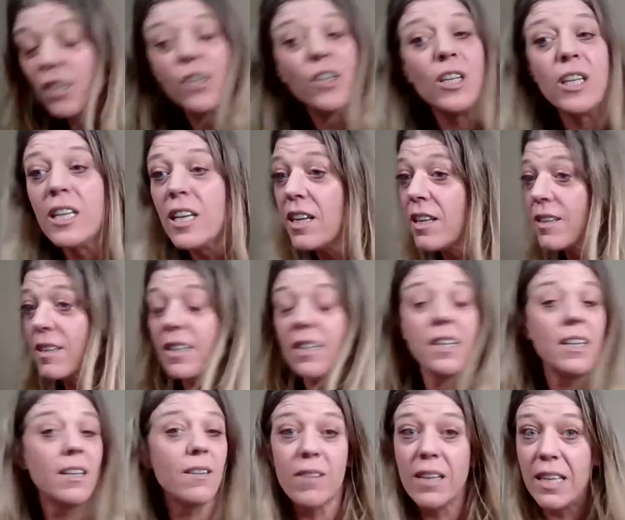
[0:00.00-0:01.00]
She
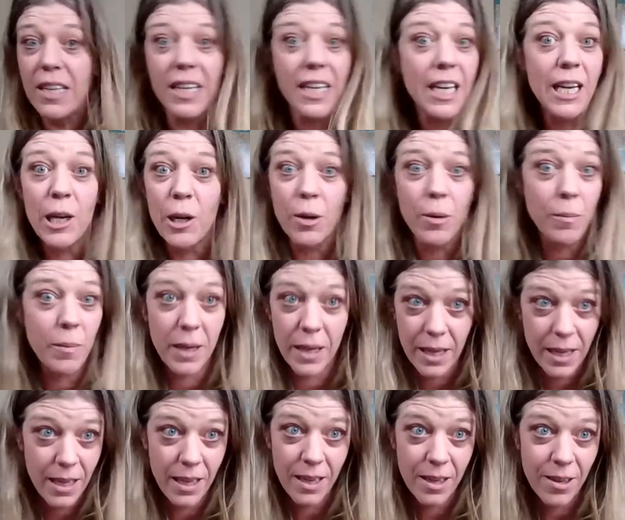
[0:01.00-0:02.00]
doesn't even hear
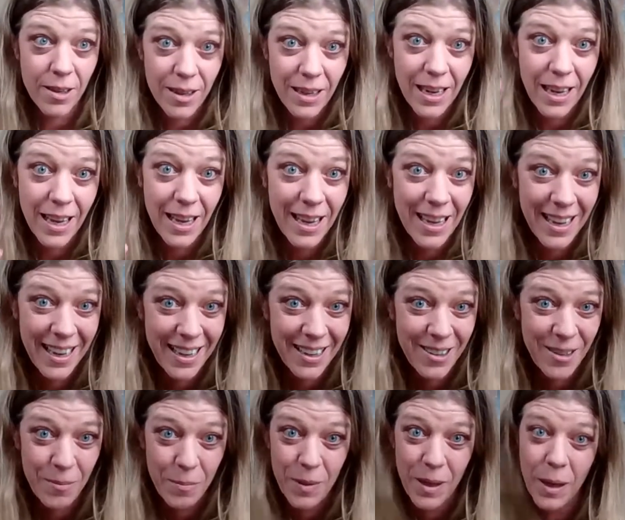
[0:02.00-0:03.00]
me.
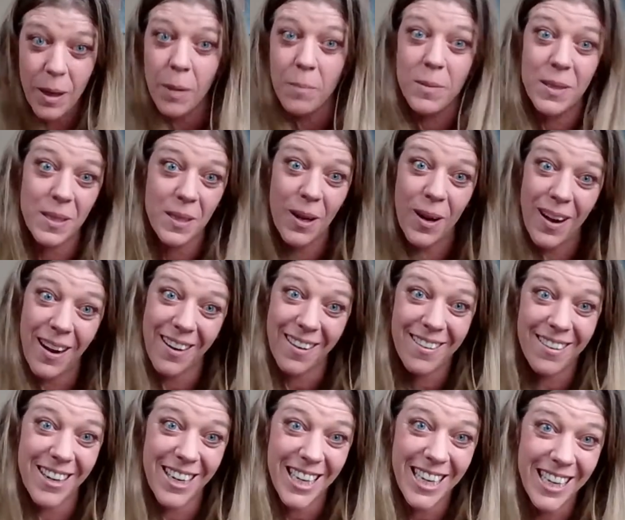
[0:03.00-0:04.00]
I'm
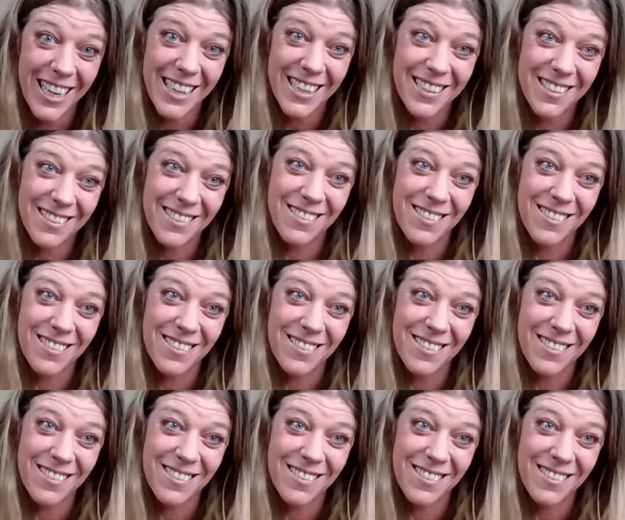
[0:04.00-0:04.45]
sorry.